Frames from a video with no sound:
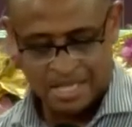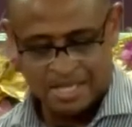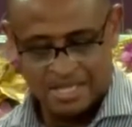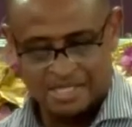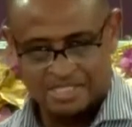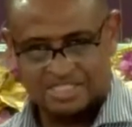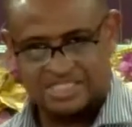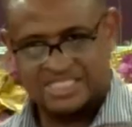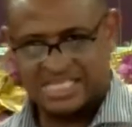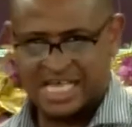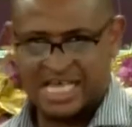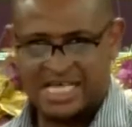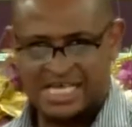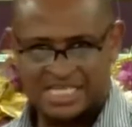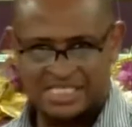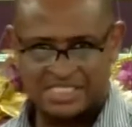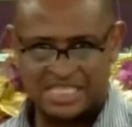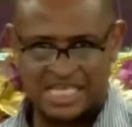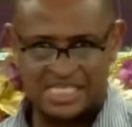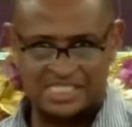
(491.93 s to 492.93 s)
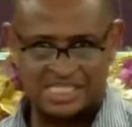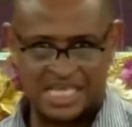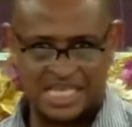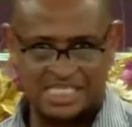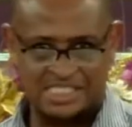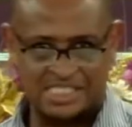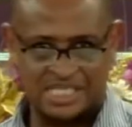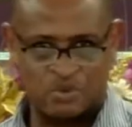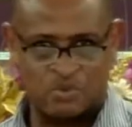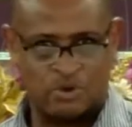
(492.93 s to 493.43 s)
Sin
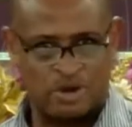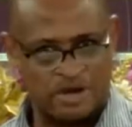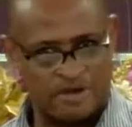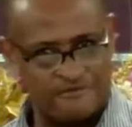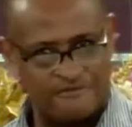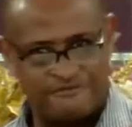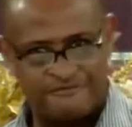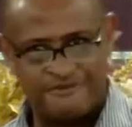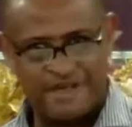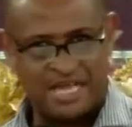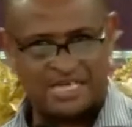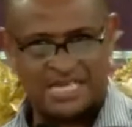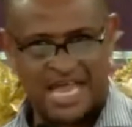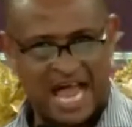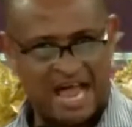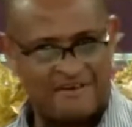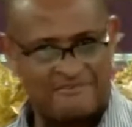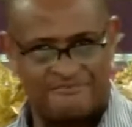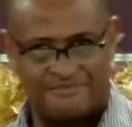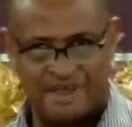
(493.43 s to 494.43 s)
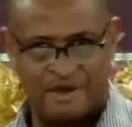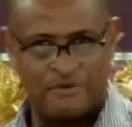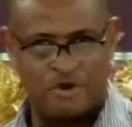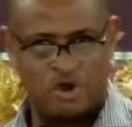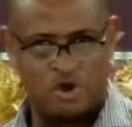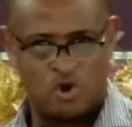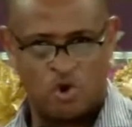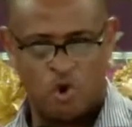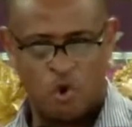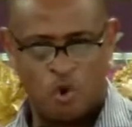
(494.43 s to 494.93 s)
it will affect our
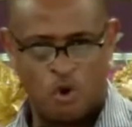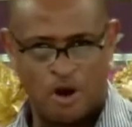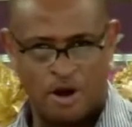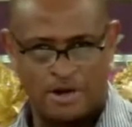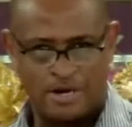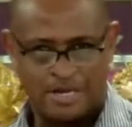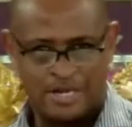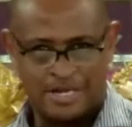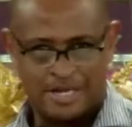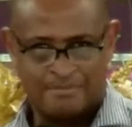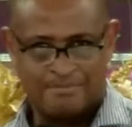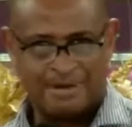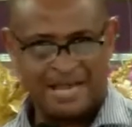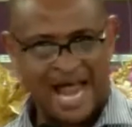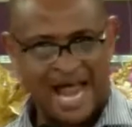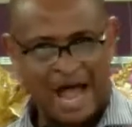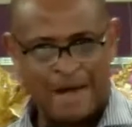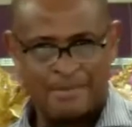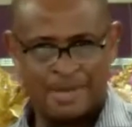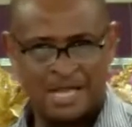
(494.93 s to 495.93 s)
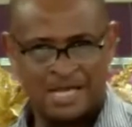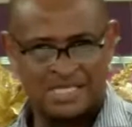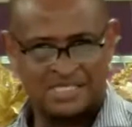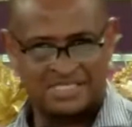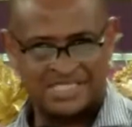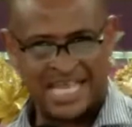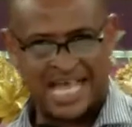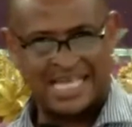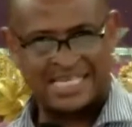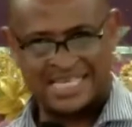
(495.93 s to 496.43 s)
very core. But how many
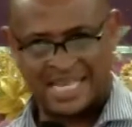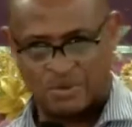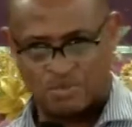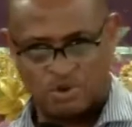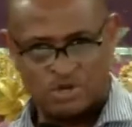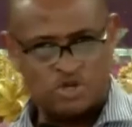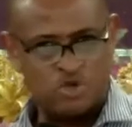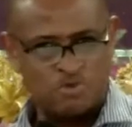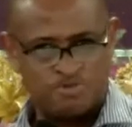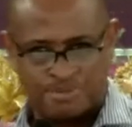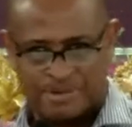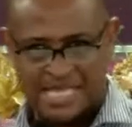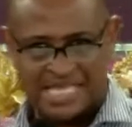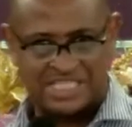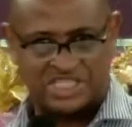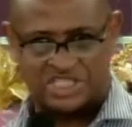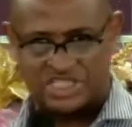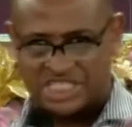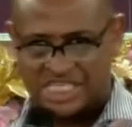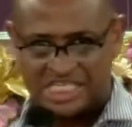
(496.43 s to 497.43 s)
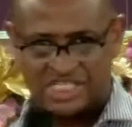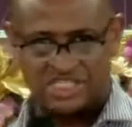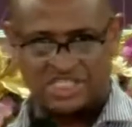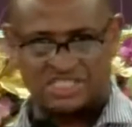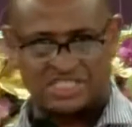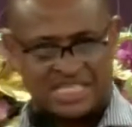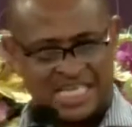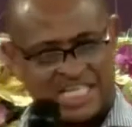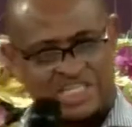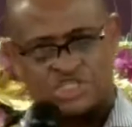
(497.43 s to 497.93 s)
understand that when you place
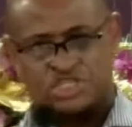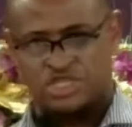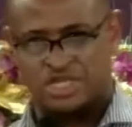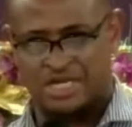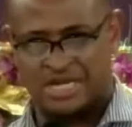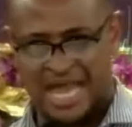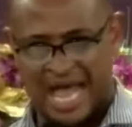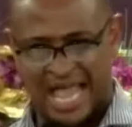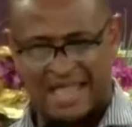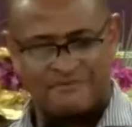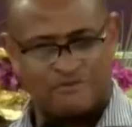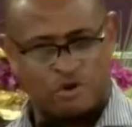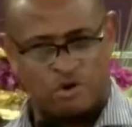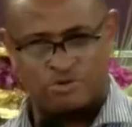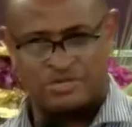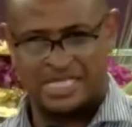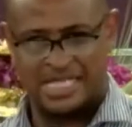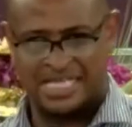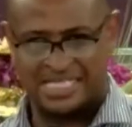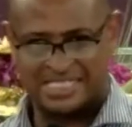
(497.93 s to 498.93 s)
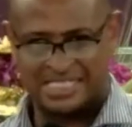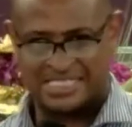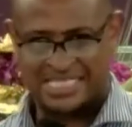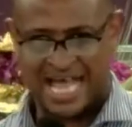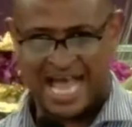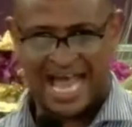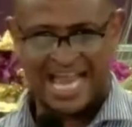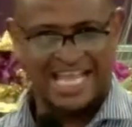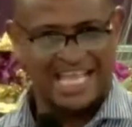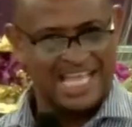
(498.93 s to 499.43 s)
Jesus into your life on the
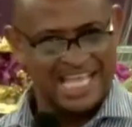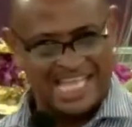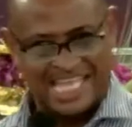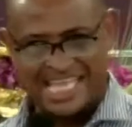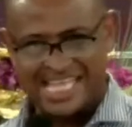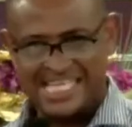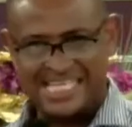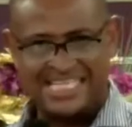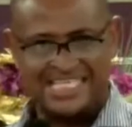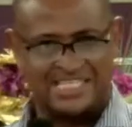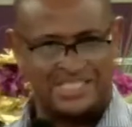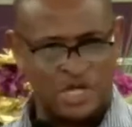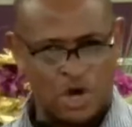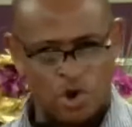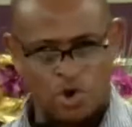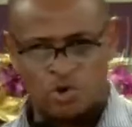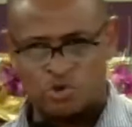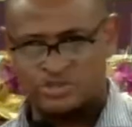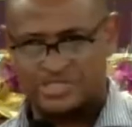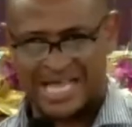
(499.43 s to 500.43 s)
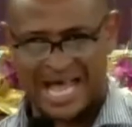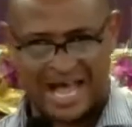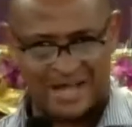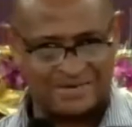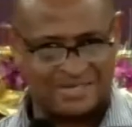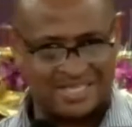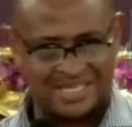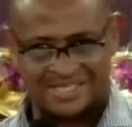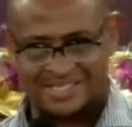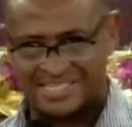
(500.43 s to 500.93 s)
inside, he knows how
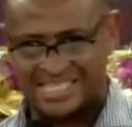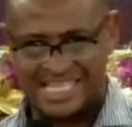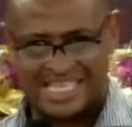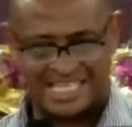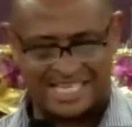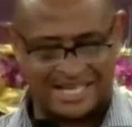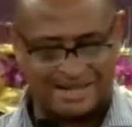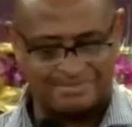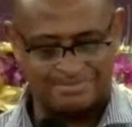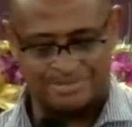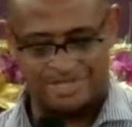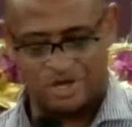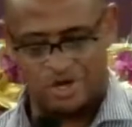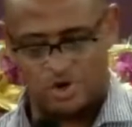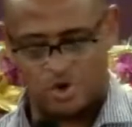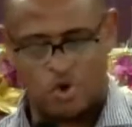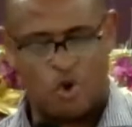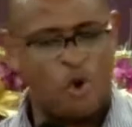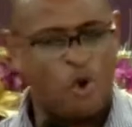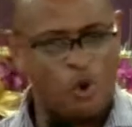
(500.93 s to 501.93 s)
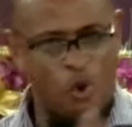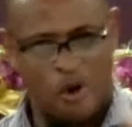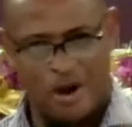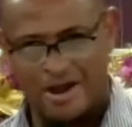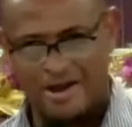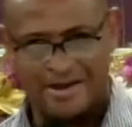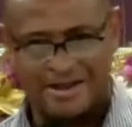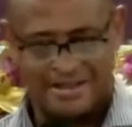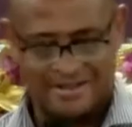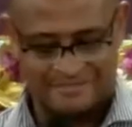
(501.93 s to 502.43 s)
to clean up the
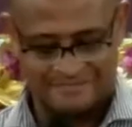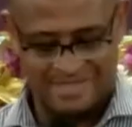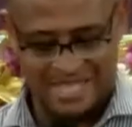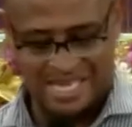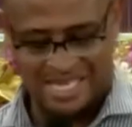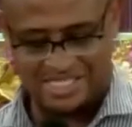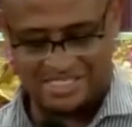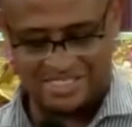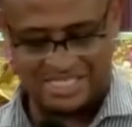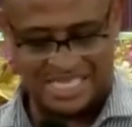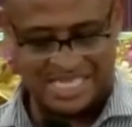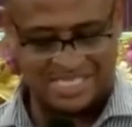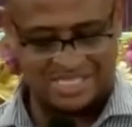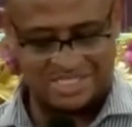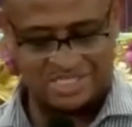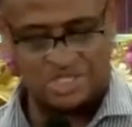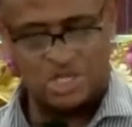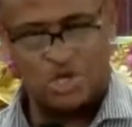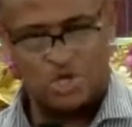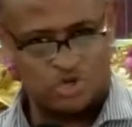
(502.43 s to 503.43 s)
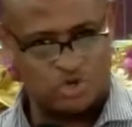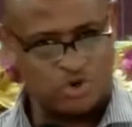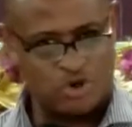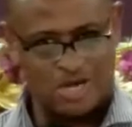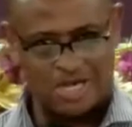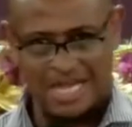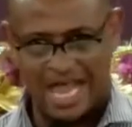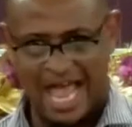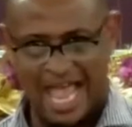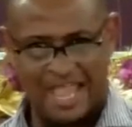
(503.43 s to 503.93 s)
core that is in
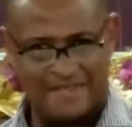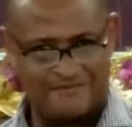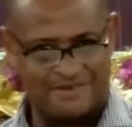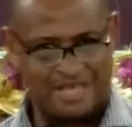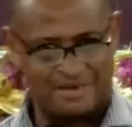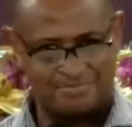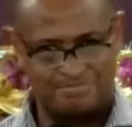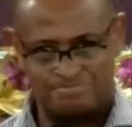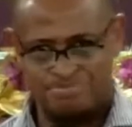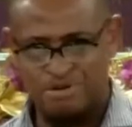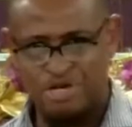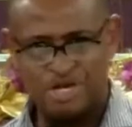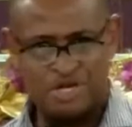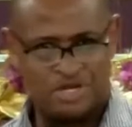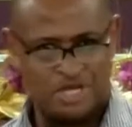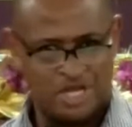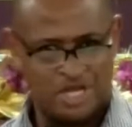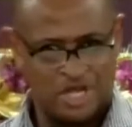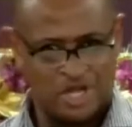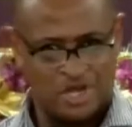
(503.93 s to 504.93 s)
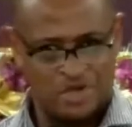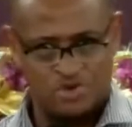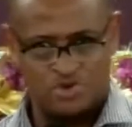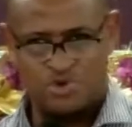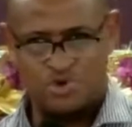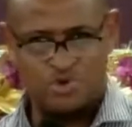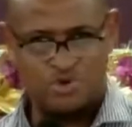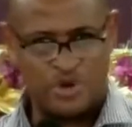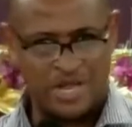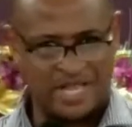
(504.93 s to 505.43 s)
your life and put
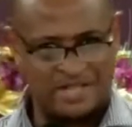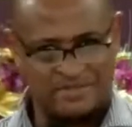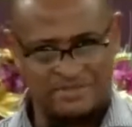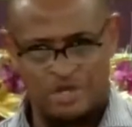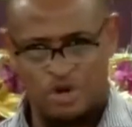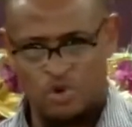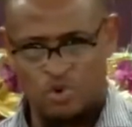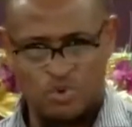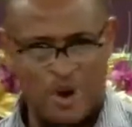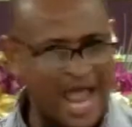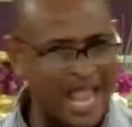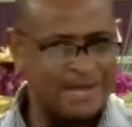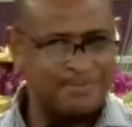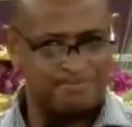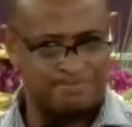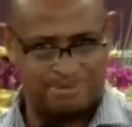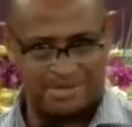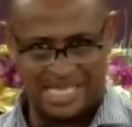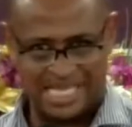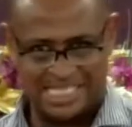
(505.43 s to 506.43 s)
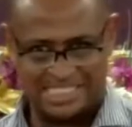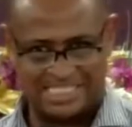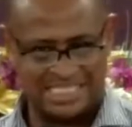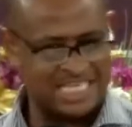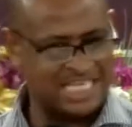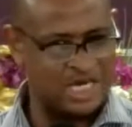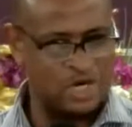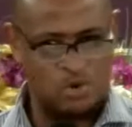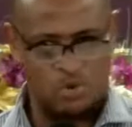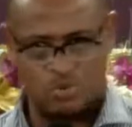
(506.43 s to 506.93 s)
you in the right place,
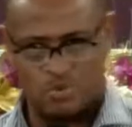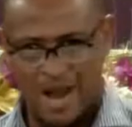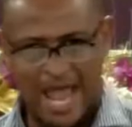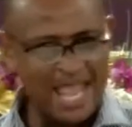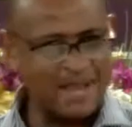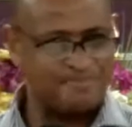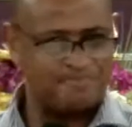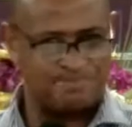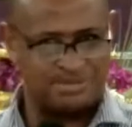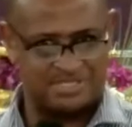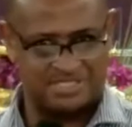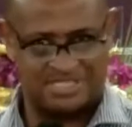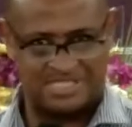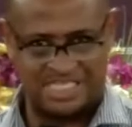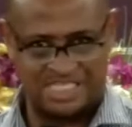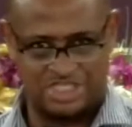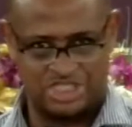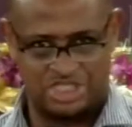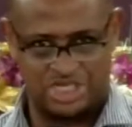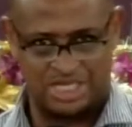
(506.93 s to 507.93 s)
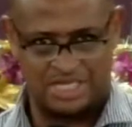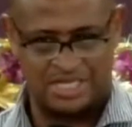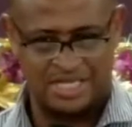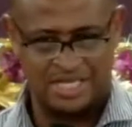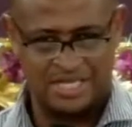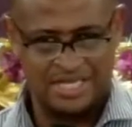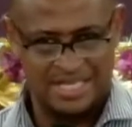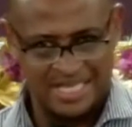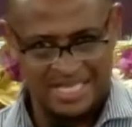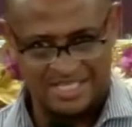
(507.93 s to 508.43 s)
in the right position,
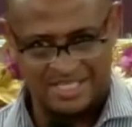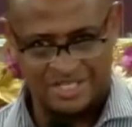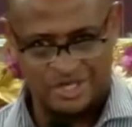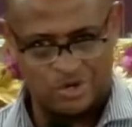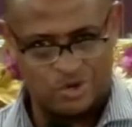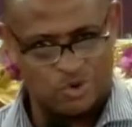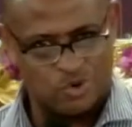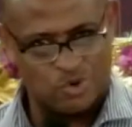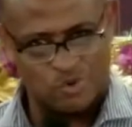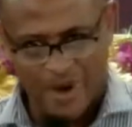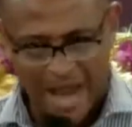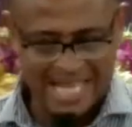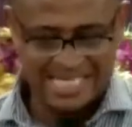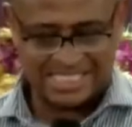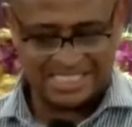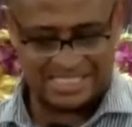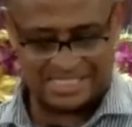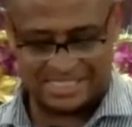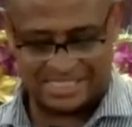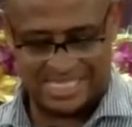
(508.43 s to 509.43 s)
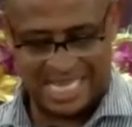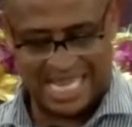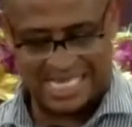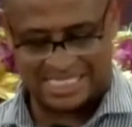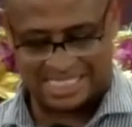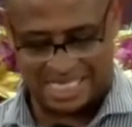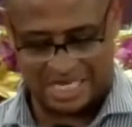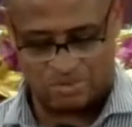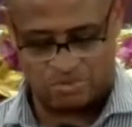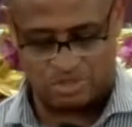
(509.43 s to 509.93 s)
in the right
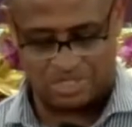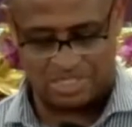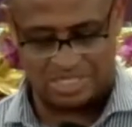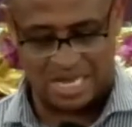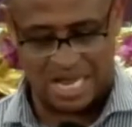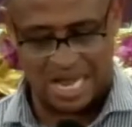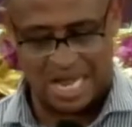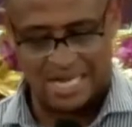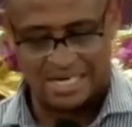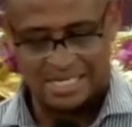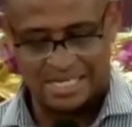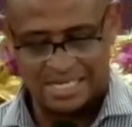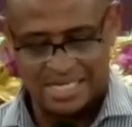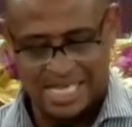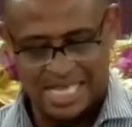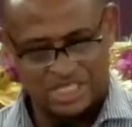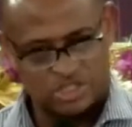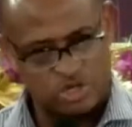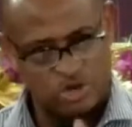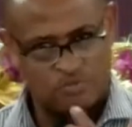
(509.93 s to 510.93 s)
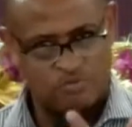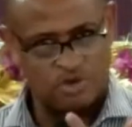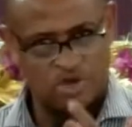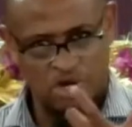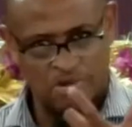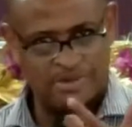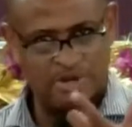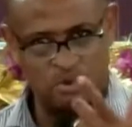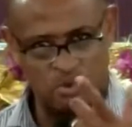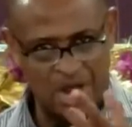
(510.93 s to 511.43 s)
standing with God. And so if we're
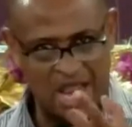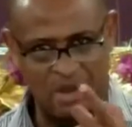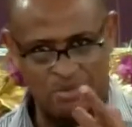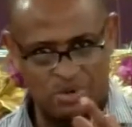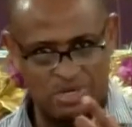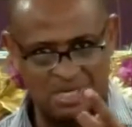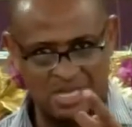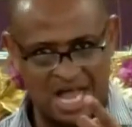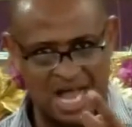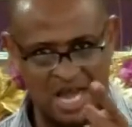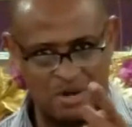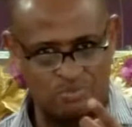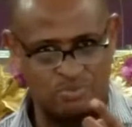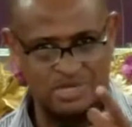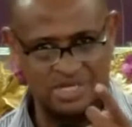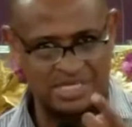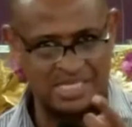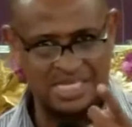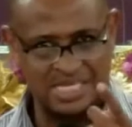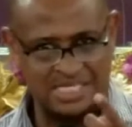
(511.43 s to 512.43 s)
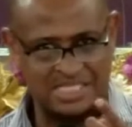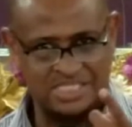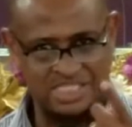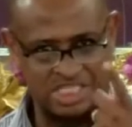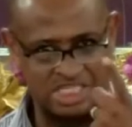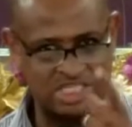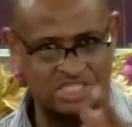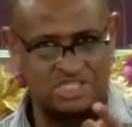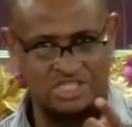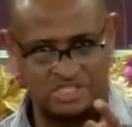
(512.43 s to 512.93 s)
going to be right with God, we need
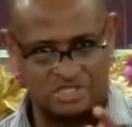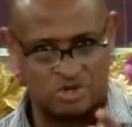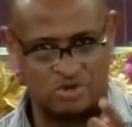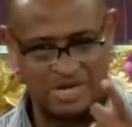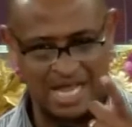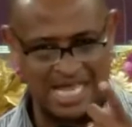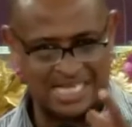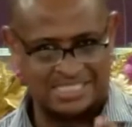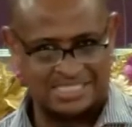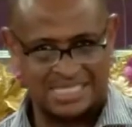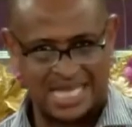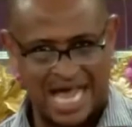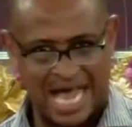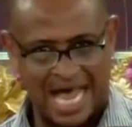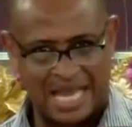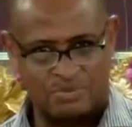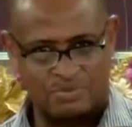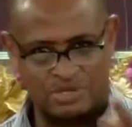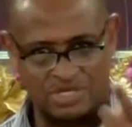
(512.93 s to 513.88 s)
Jesus on our side.